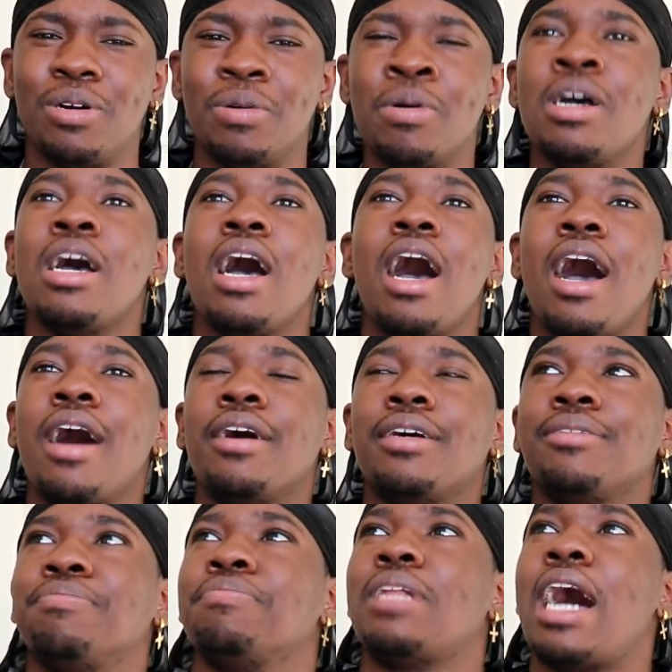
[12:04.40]
bro.
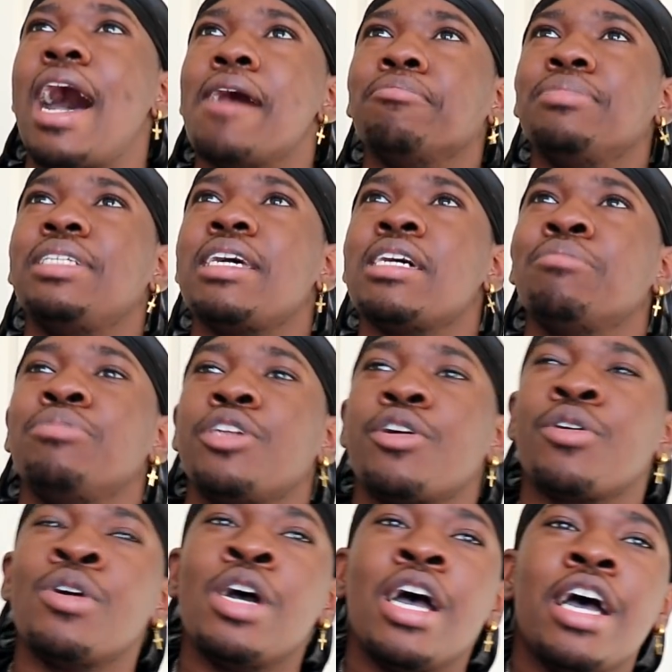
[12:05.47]
I'm damn
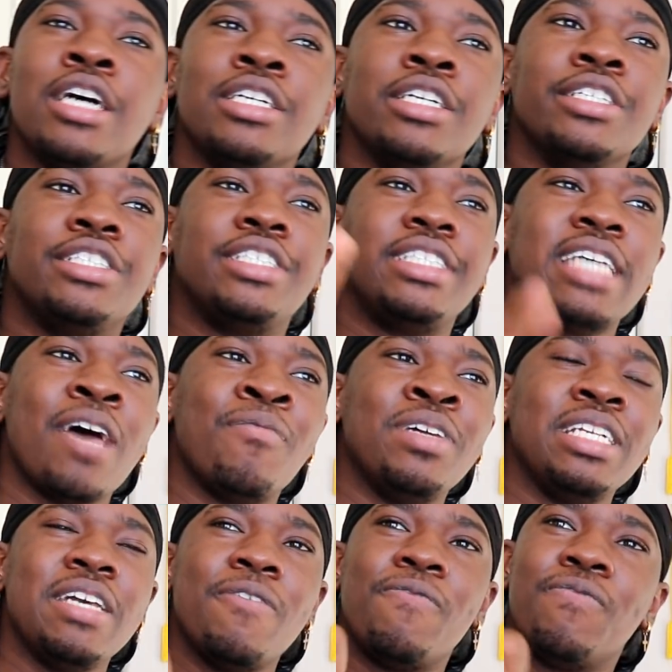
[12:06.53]
near
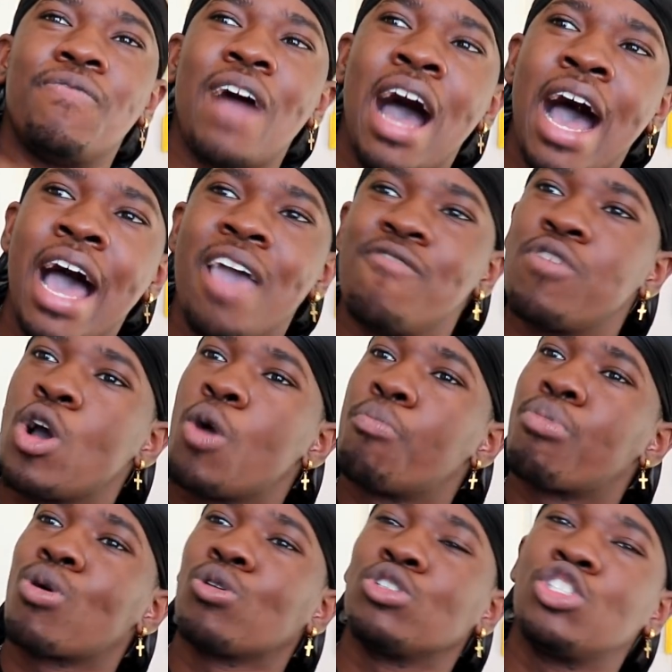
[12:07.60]

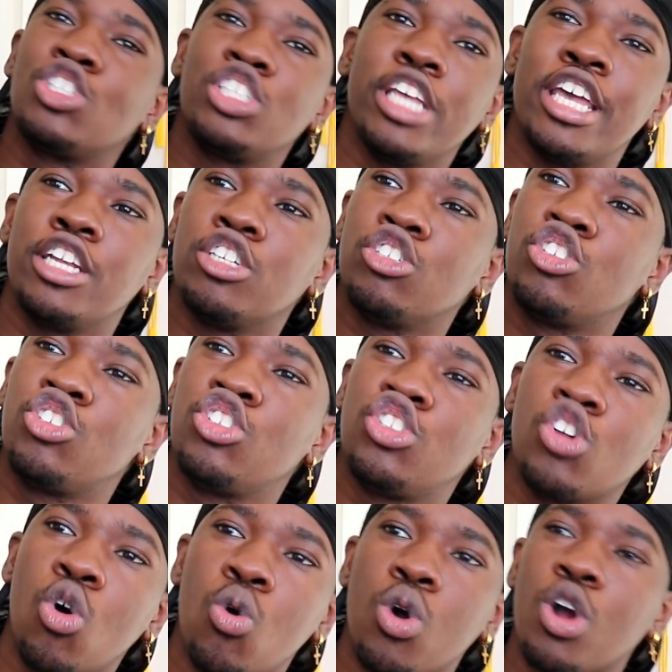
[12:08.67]
75%
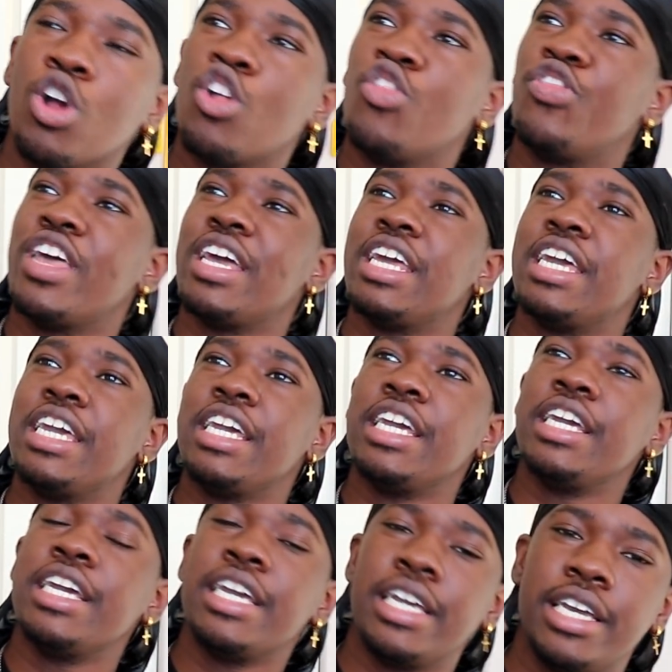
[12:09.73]
sure that
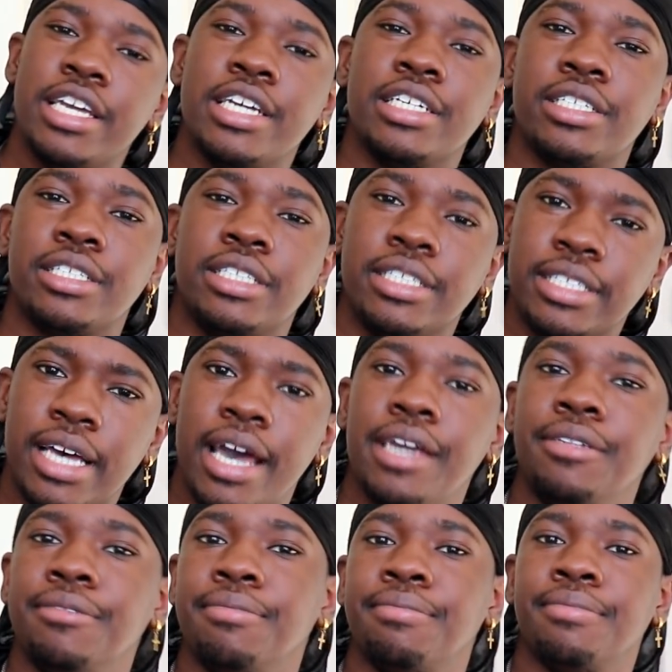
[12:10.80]
he is the
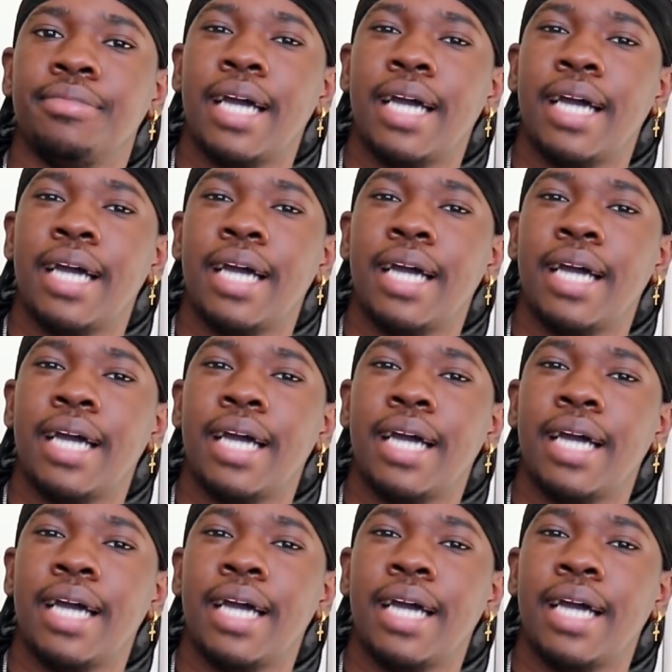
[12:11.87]
Titan.